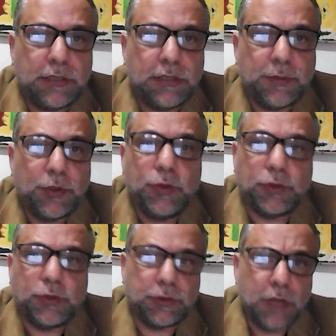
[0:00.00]
that
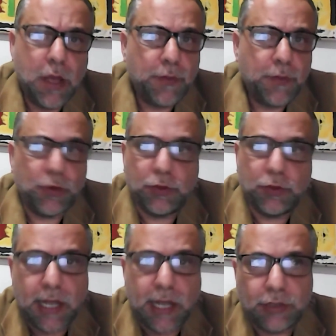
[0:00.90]
produce
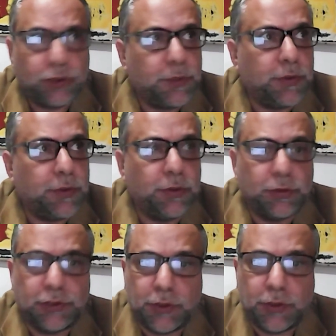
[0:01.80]
culture,
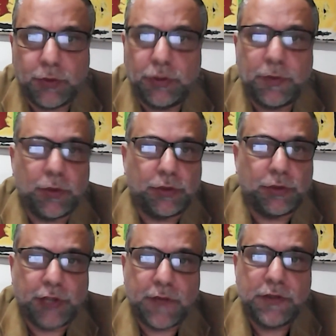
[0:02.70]
produce good,
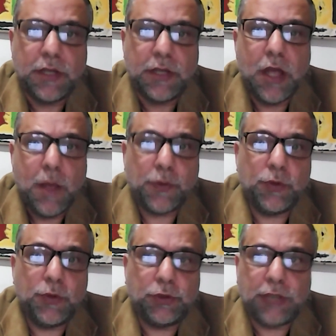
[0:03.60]
produce service,
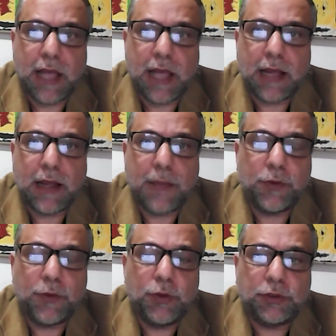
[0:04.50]

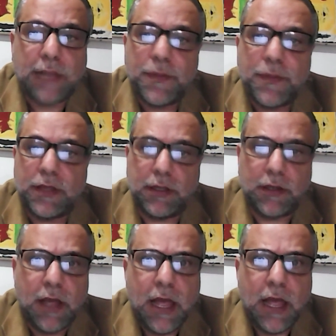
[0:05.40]
produce something.
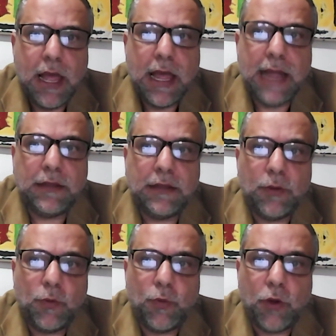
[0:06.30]

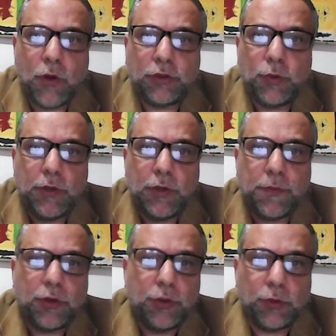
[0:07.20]
And what we
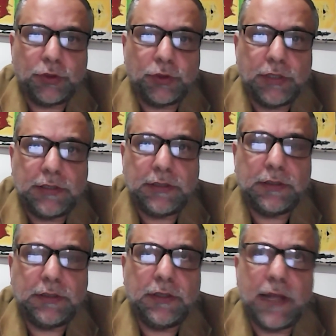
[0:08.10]
produce that
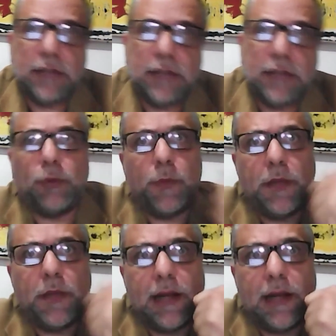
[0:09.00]
has to
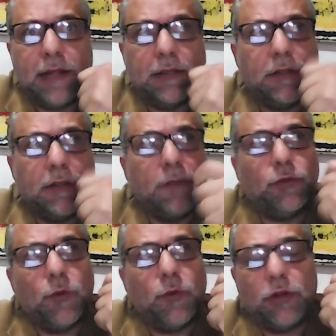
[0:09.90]
be related
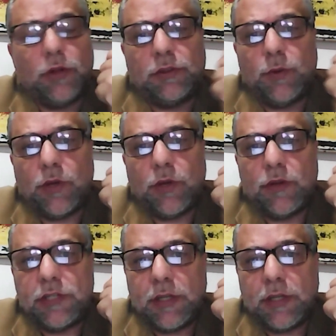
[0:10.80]
to what we
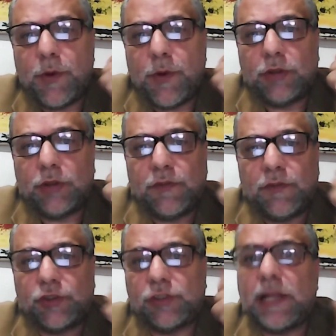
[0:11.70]
consider important
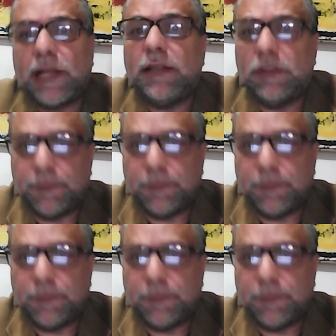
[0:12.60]
for society.